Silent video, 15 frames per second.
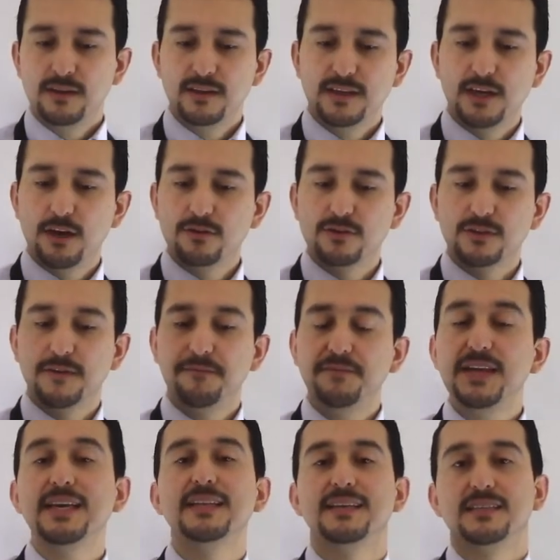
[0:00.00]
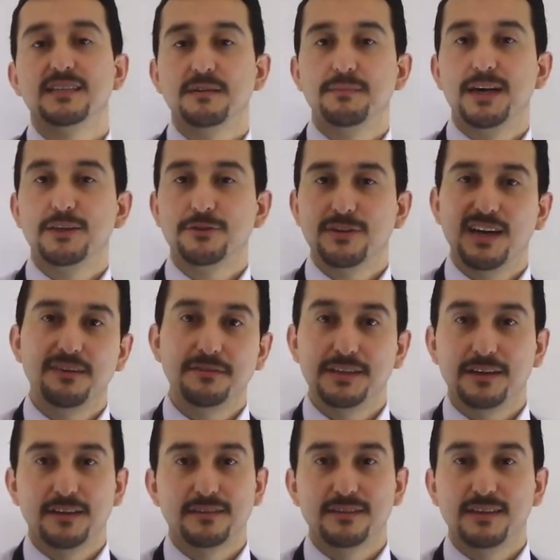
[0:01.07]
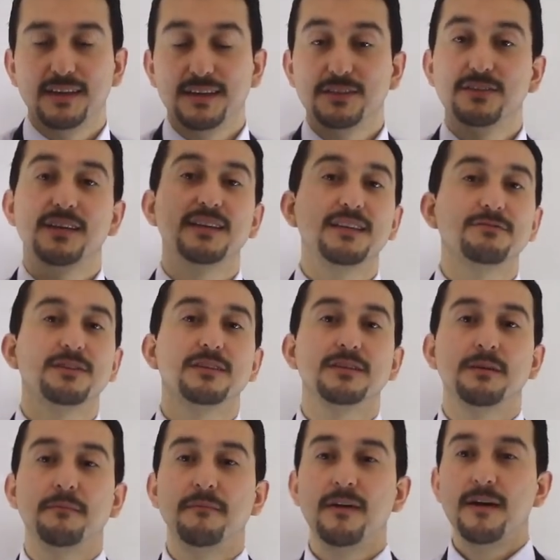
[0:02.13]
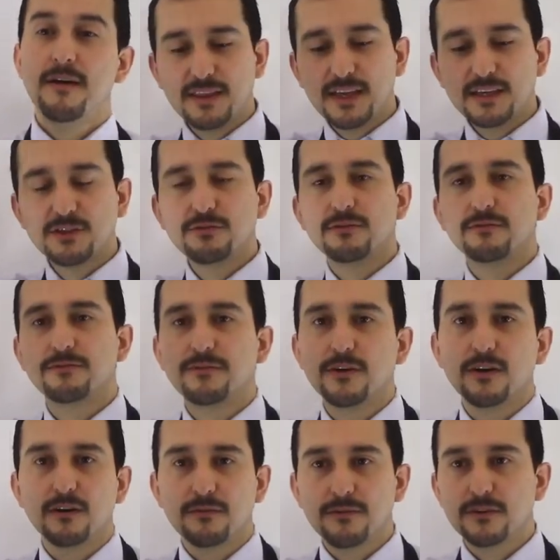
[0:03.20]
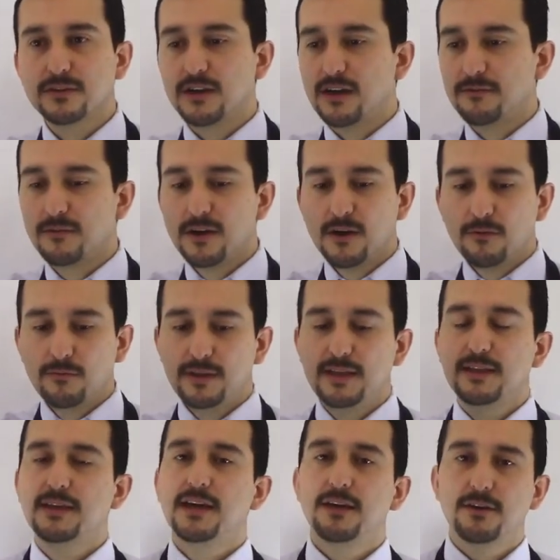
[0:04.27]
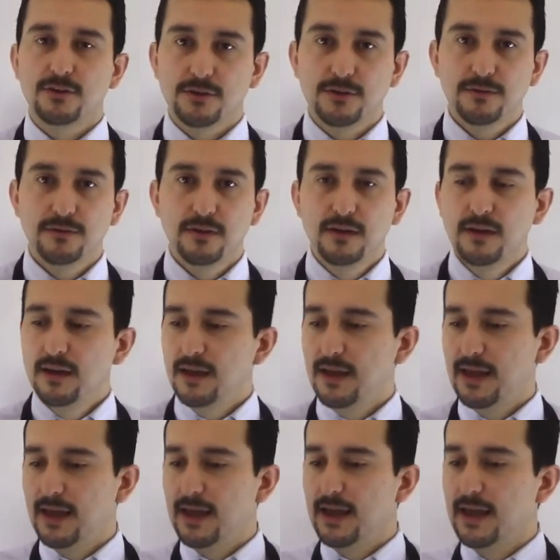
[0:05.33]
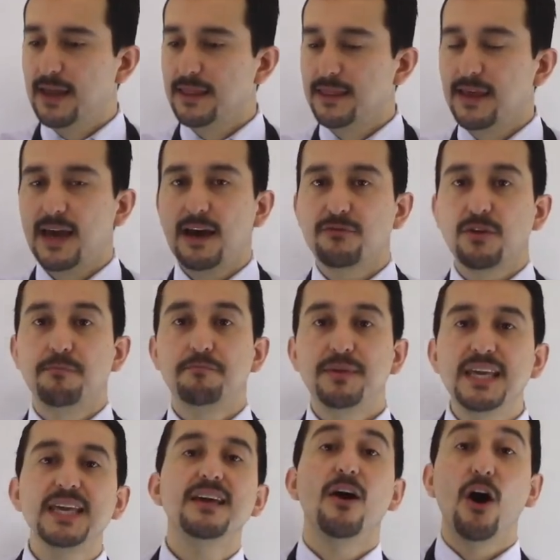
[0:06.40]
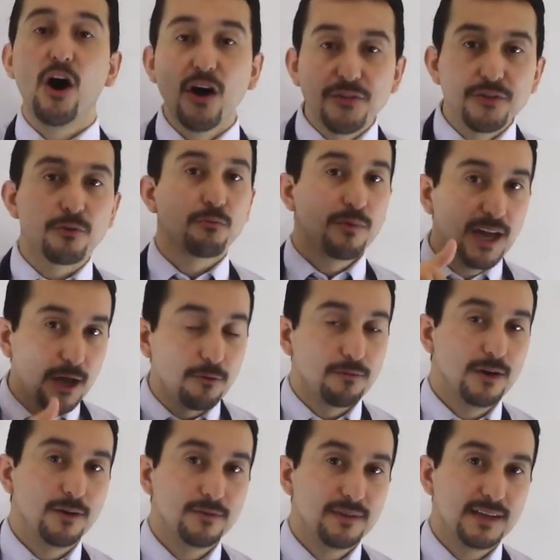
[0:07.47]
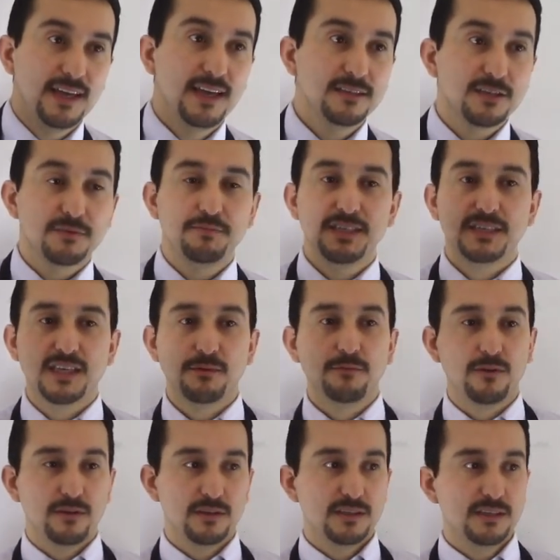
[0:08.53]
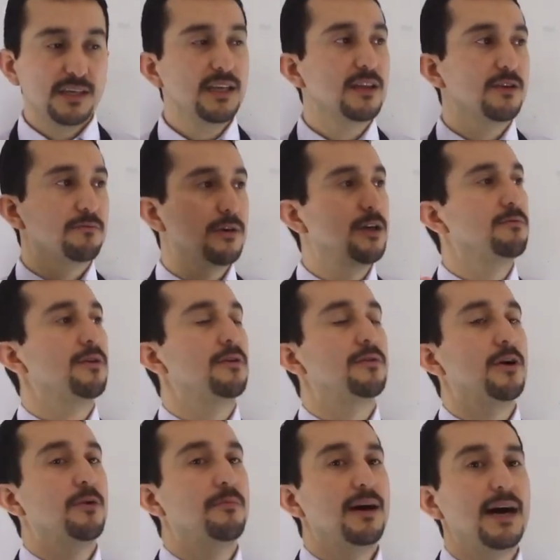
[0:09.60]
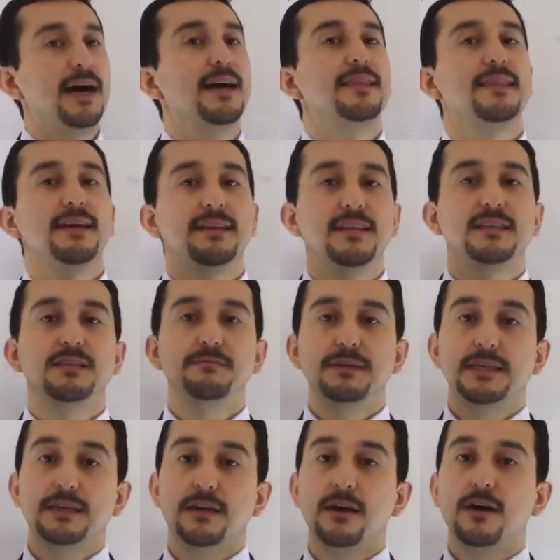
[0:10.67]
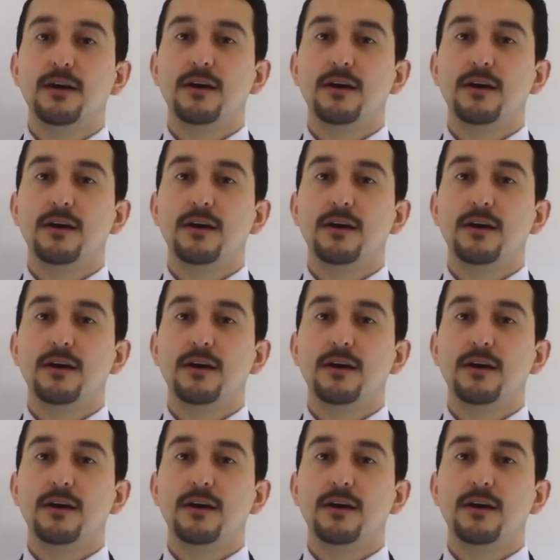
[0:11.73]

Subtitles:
the character's feelings about traveling on the line. So that gives us some things to infer. First off, we need a character, and they have to be on the railroad. They can't just be someone seeing the railroad go by. They need to be